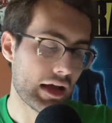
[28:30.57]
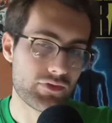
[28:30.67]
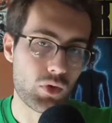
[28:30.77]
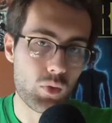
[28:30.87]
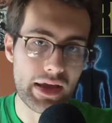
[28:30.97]

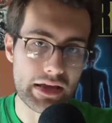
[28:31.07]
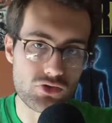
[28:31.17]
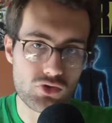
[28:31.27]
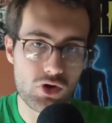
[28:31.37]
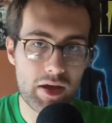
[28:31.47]
I have to
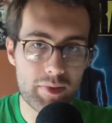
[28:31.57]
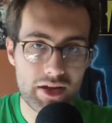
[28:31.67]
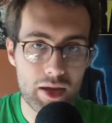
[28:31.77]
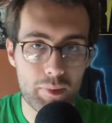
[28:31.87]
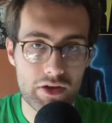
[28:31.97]
wait and draw
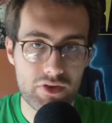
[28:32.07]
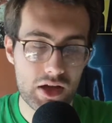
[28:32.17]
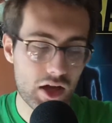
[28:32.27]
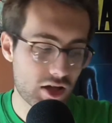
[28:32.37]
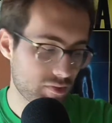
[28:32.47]
maybe a couple
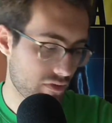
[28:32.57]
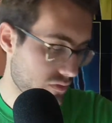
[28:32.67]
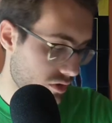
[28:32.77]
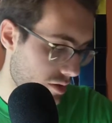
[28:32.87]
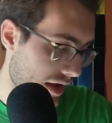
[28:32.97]
other cards
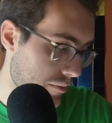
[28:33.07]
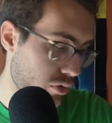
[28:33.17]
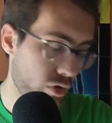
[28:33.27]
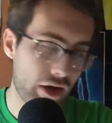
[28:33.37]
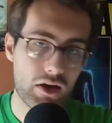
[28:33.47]
before I'm
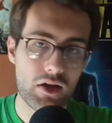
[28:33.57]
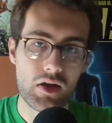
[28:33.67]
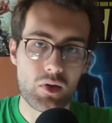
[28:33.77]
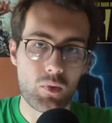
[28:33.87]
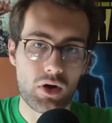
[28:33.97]
at a
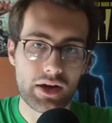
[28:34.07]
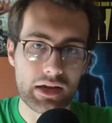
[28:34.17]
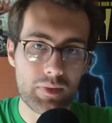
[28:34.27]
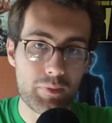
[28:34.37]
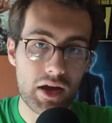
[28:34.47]
point
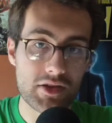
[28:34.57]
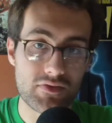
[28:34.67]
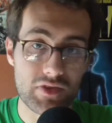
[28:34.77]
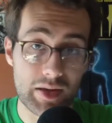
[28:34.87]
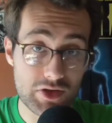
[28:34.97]
where I can
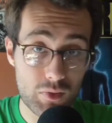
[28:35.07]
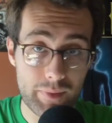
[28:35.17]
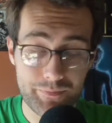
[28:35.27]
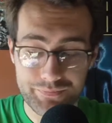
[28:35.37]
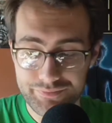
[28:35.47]
Past in
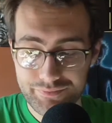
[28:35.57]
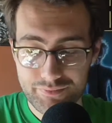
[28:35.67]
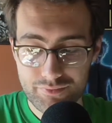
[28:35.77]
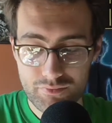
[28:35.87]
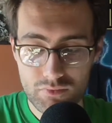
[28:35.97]
Flames to win.
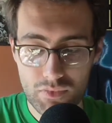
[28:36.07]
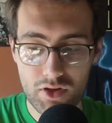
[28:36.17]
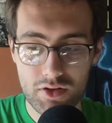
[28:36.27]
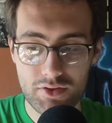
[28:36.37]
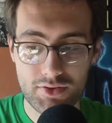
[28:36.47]

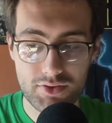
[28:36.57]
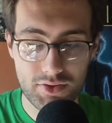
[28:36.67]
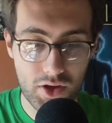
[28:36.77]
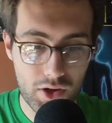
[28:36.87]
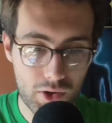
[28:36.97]

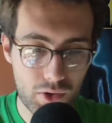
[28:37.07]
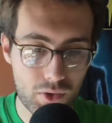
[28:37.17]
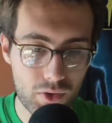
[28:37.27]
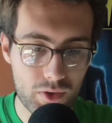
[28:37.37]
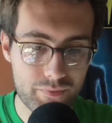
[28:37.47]

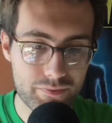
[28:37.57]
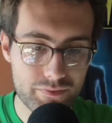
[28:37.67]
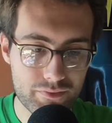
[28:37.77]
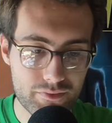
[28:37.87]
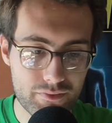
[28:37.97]
So
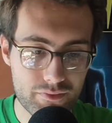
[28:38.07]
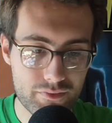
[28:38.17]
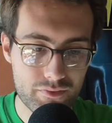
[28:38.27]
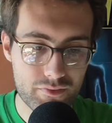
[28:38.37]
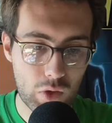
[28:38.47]

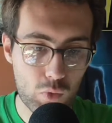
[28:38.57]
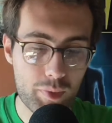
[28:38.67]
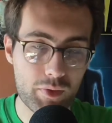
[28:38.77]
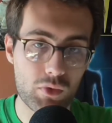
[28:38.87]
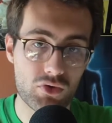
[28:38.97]

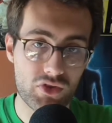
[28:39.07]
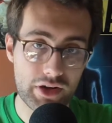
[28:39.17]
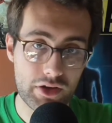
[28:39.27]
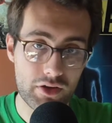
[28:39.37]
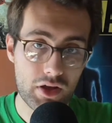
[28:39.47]
Warping
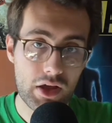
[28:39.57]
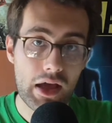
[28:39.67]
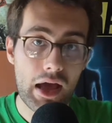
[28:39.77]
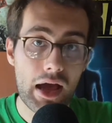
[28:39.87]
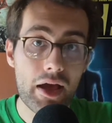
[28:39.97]
Wall's very good.
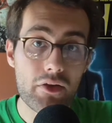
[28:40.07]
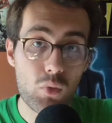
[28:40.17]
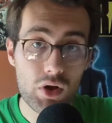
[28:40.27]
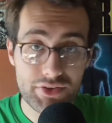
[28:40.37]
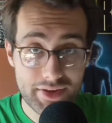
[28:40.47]

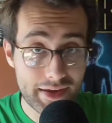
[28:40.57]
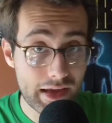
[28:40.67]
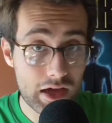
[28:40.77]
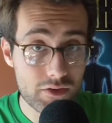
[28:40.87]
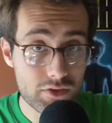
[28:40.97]
And what to
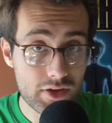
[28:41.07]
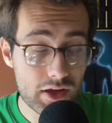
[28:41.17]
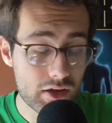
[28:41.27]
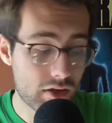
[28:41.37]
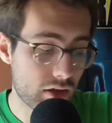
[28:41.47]
take out of
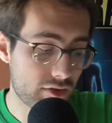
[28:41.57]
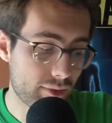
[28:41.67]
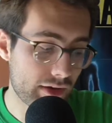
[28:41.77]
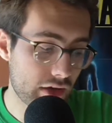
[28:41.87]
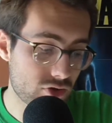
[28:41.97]
your deck
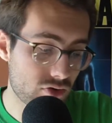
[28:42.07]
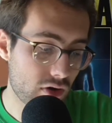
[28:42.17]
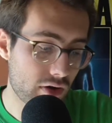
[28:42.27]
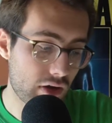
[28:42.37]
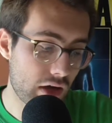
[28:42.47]
in something like
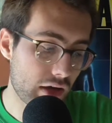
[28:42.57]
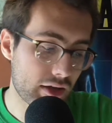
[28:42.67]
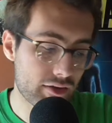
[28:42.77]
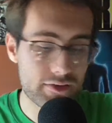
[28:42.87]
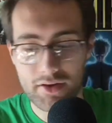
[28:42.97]
Tron,
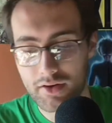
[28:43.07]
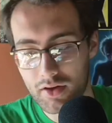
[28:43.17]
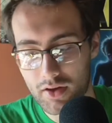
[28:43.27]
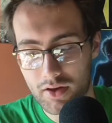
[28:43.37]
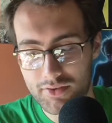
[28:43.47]
I
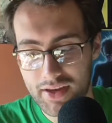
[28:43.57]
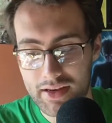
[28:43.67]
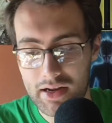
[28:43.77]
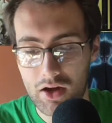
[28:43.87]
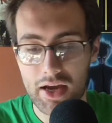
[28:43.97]
consider
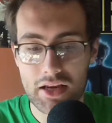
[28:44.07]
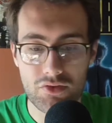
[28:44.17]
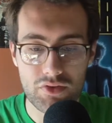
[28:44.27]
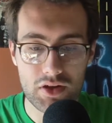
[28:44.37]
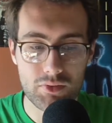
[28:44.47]
taking out
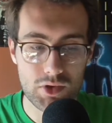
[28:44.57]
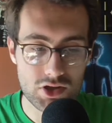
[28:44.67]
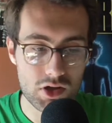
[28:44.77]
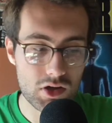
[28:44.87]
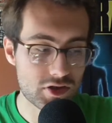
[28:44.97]

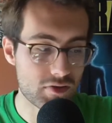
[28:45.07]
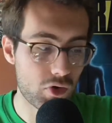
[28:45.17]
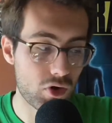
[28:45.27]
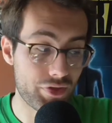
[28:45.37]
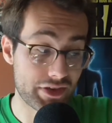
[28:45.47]
anything which
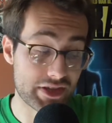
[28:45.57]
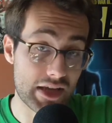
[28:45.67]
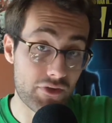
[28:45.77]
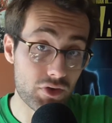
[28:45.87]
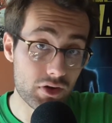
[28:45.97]
costs more
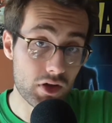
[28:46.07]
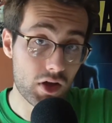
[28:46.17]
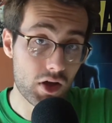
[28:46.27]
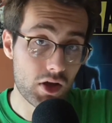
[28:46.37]
than 7,